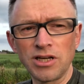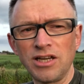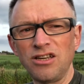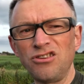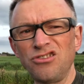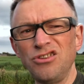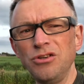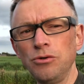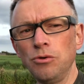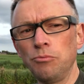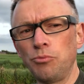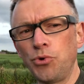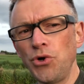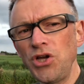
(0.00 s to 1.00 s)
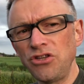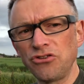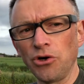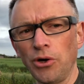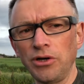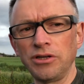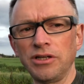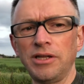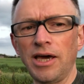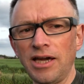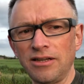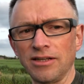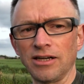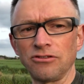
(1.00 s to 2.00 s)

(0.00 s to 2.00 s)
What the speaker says: is you pre-join the data.